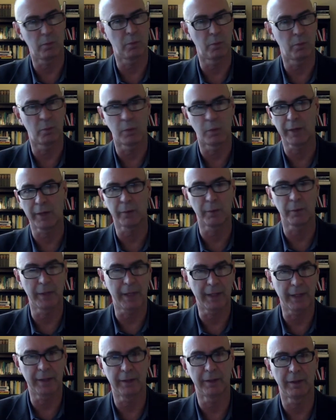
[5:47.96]

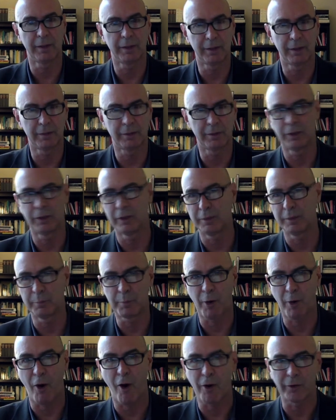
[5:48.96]
recreate in
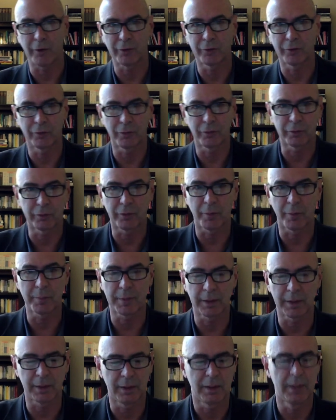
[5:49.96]
parks or
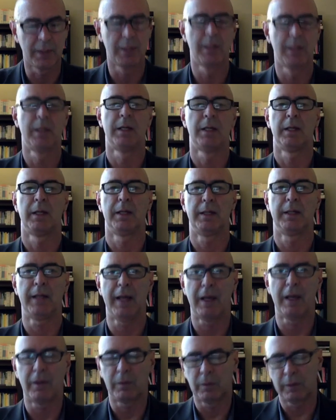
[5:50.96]
something.
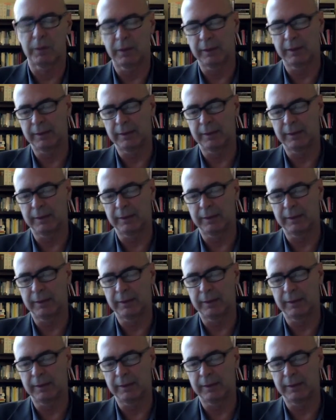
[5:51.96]
Now,